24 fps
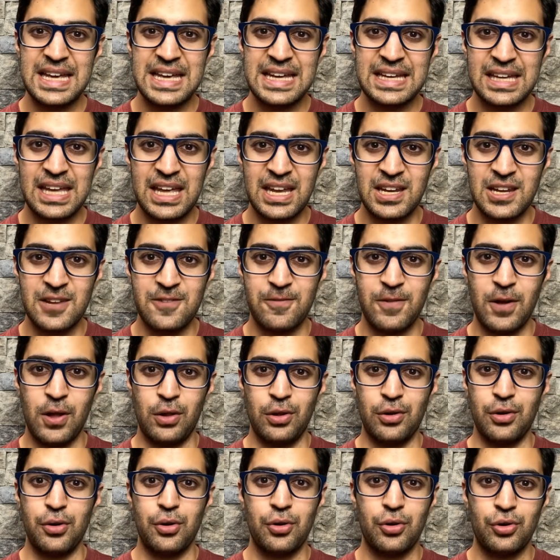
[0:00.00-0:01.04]
kidney
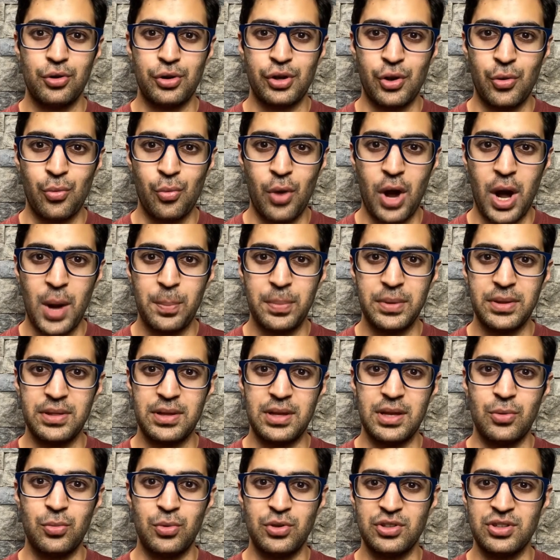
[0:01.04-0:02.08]
failure, neuropathy,
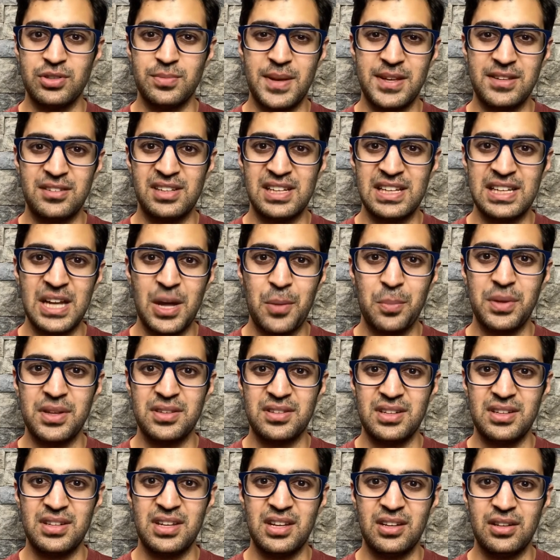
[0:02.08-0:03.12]
which is basically numbness
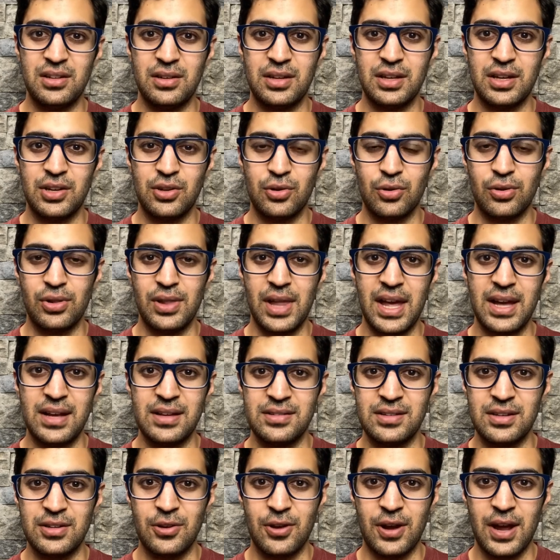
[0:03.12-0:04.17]
and tingling in your legs
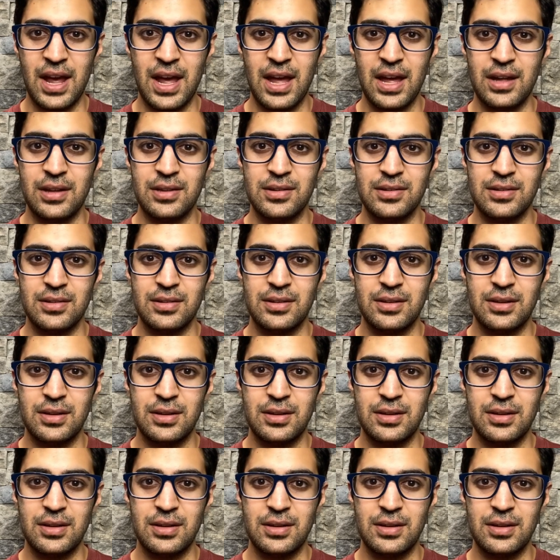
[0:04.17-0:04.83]
and your hands.